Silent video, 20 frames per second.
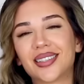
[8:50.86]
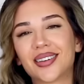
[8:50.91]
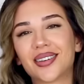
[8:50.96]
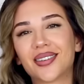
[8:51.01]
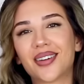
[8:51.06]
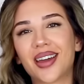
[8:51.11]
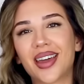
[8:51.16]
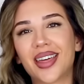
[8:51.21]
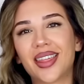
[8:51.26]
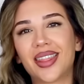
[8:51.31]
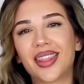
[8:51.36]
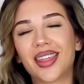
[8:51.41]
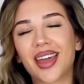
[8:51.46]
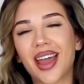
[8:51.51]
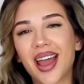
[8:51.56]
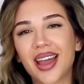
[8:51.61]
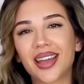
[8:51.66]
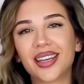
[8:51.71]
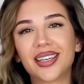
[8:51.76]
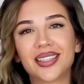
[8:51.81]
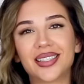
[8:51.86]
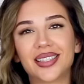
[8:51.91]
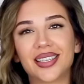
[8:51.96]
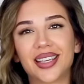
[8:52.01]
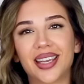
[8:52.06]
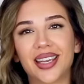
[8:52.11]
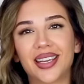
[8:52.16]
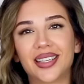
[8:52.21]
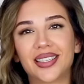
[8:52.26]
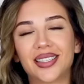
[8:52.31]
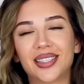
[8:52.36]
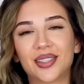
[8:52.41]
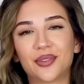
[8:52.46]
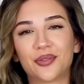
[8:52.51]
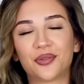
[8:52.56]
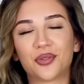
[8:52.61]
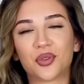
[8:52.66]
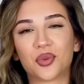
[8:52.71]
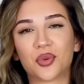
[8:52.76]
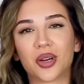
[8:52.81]
so that is it
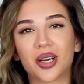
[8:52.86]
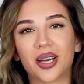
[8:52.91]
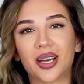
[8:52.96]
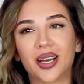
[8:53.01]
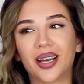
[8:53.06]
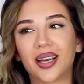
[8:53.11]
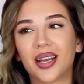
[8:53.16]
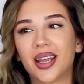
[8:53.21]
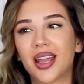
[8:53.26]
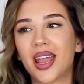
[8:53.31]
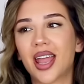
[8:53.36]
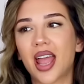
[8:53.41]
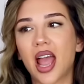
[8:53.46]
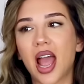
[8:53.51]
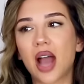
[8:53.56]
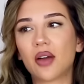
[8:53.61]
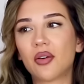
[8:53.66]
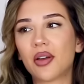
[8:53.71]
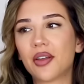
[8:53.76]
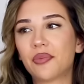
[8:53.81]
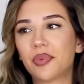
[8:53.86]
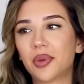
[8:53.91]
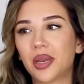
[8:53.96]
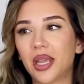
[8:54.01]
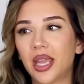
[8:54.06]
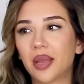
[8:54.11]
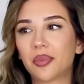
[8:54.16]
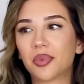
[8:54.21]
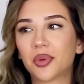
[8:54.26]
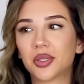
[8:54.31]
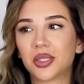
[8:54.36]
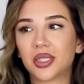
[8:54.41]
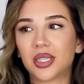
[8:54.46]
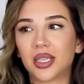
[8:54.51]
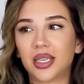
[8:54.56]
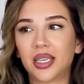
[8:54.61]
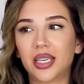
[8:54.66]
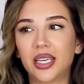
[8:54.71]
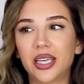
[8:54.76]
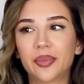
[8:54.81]
for how I've been able
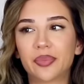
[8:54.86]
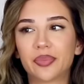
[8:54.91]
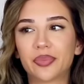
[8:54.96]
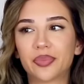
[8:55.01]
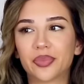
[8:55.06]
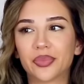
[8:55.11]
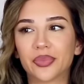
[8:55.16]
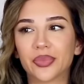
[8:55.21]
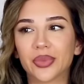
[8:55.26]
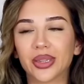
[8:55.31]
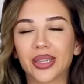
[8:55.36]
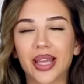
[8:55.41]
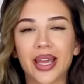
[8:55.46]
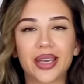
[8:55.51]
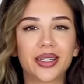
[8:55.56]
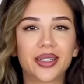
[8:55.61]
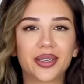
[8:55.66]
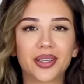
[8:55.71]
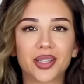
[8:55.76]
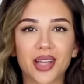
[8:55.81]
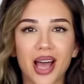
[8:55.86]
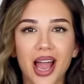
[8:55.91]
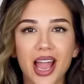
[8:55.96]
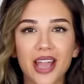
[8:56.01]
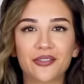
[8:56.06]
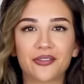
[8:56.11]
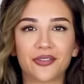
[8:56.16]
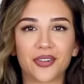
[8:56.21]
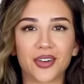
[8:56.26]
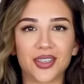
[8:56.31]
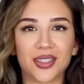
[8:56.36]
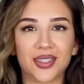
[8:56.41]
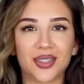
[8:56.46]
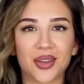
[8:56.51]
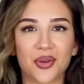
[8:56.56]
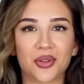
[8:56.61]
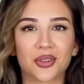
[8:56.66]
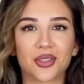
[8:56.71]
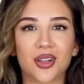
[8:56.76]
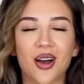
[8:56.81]
to keep Lennon alive for
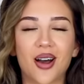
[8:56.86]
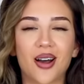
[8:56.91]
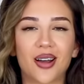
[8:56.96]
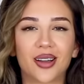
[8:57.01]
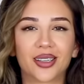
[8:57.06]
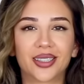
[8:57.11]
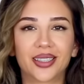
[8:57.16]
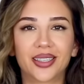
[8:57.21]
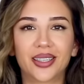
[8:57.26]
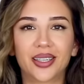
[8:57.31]
so long.